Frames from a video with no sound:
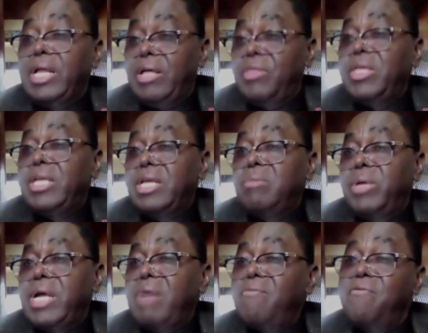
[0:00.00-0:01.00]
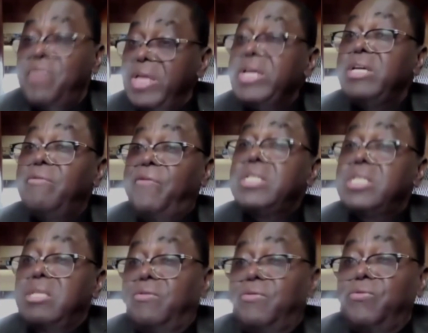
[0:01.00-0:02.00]
And they become very
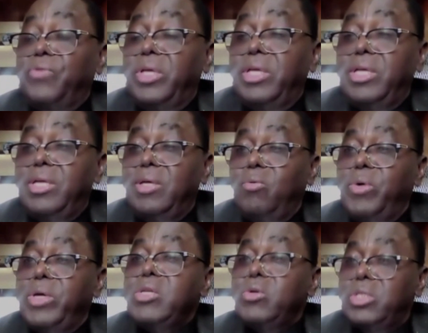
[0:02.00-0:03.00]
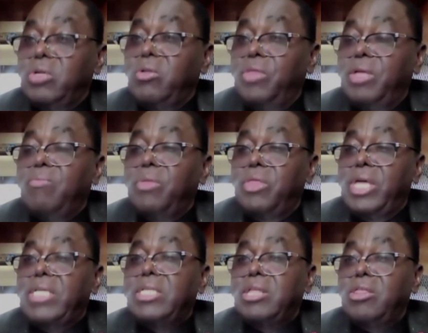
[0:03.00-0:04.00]
defensive when you tell them
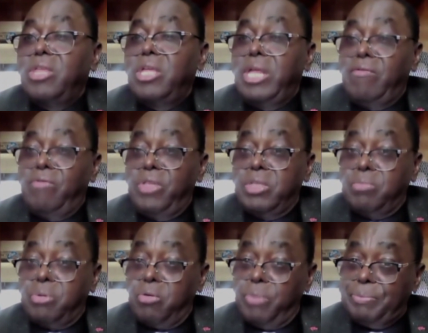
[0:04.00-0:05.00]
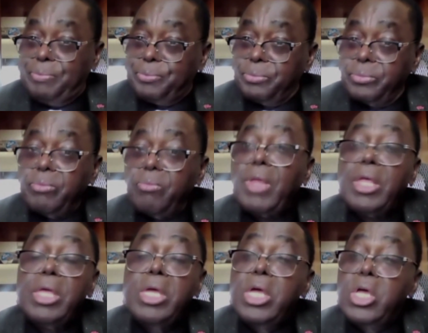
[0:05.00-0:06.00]
that this problem.
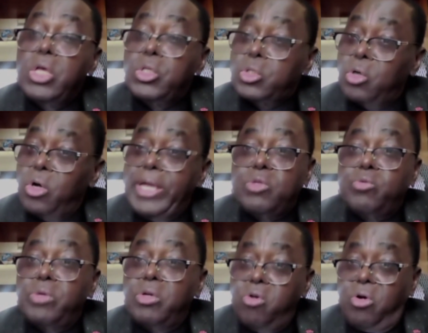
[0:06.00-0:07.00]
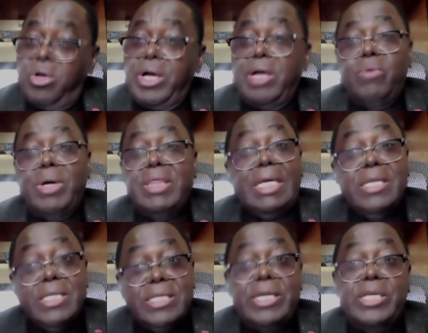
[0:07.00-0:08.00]
So as we go, I want the
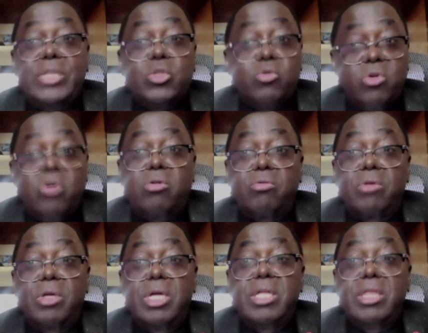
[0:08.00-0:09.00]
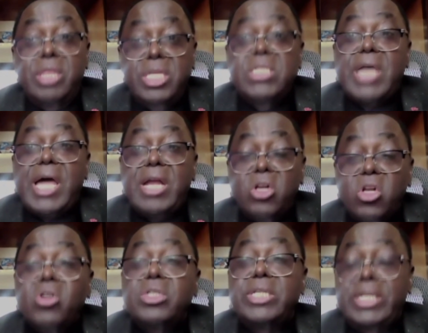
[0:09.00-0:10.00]
listeners to know these are
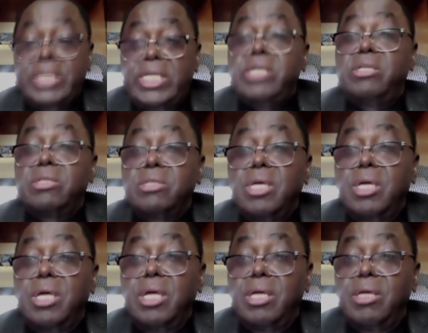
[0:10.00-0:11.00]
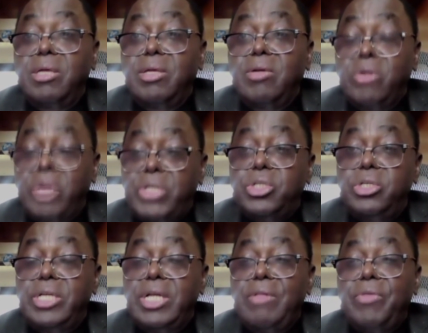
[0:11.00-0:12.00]
not the case
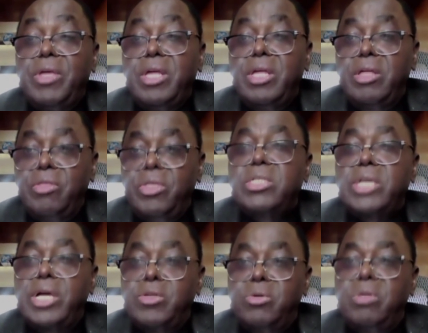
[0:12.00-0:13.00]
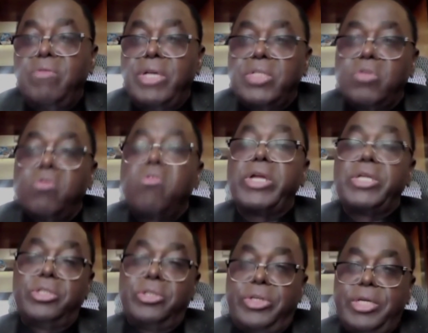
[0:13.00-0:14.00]
criteria. These are also
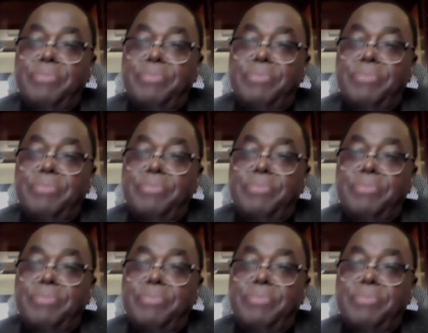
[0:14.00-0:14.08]
criteria.